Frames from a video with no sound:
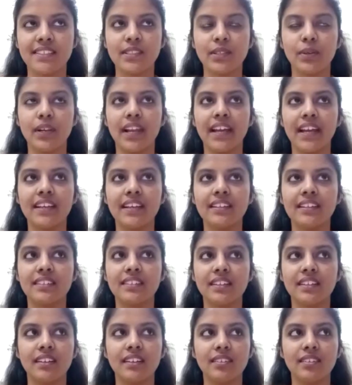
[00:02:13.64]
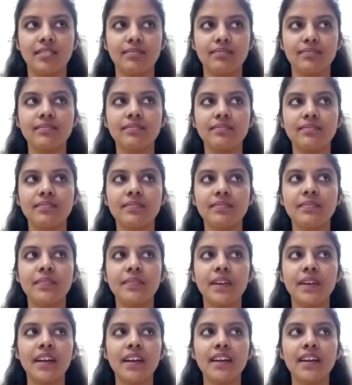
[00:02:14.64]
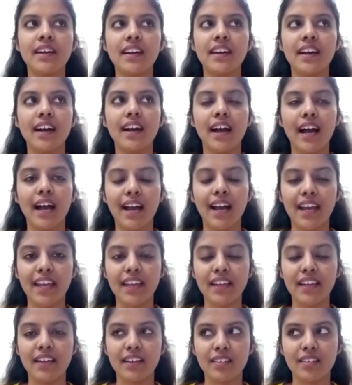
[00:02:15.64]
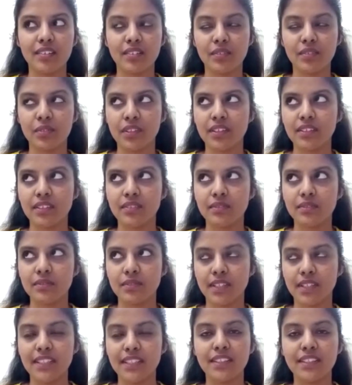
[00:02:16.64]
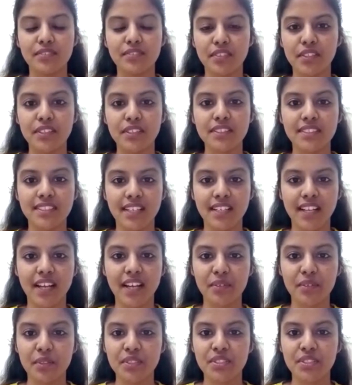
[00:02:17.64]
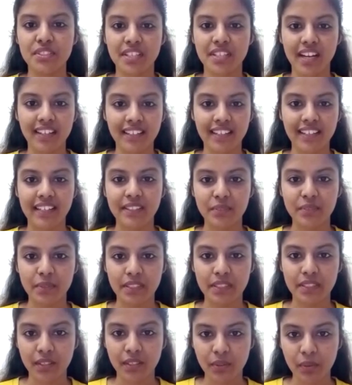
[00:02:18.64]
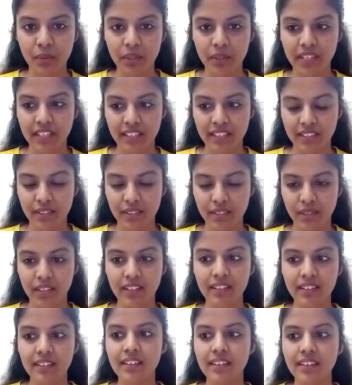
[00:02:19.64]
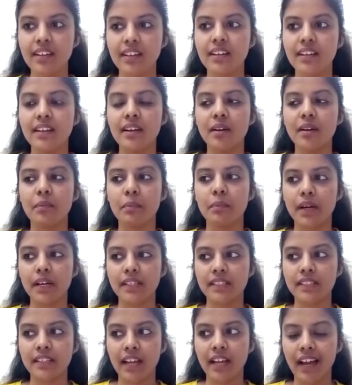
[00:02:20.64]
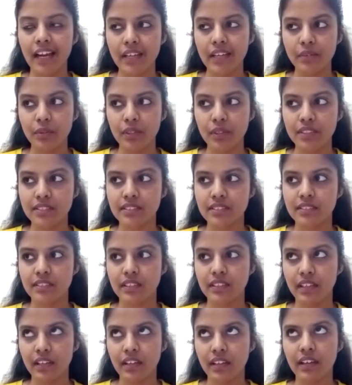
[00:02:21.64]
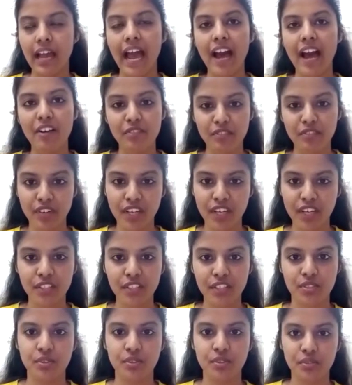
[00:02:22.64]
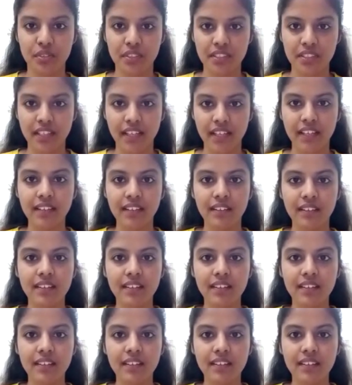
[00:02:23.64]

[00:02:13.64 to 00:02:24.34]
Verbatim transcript: like um, I, in the first year, I was struggling with the coding and all but I was average over there.